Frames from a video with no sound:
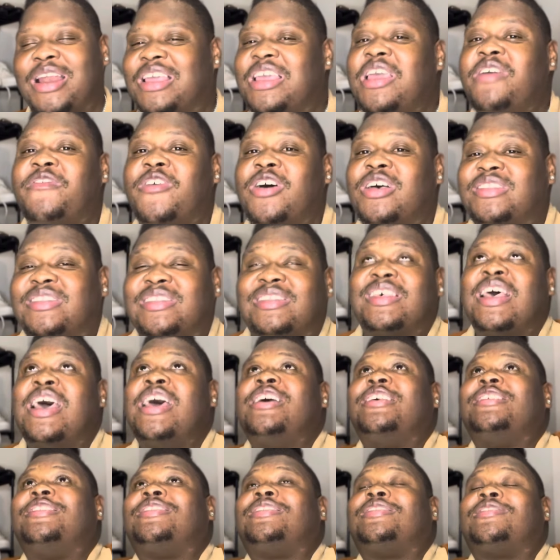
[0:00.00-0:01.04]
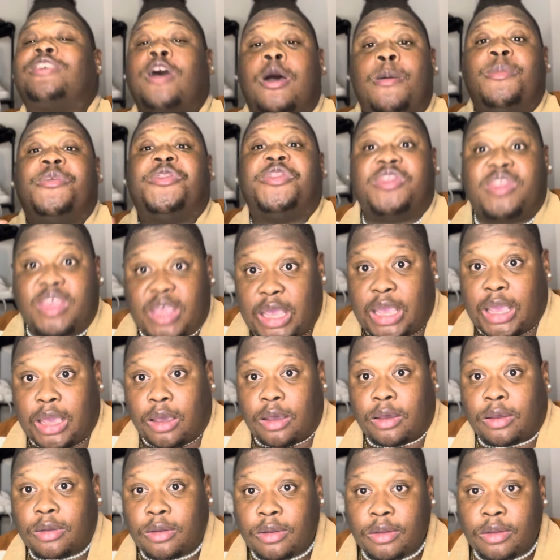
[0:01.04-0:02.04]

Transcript: Give us something.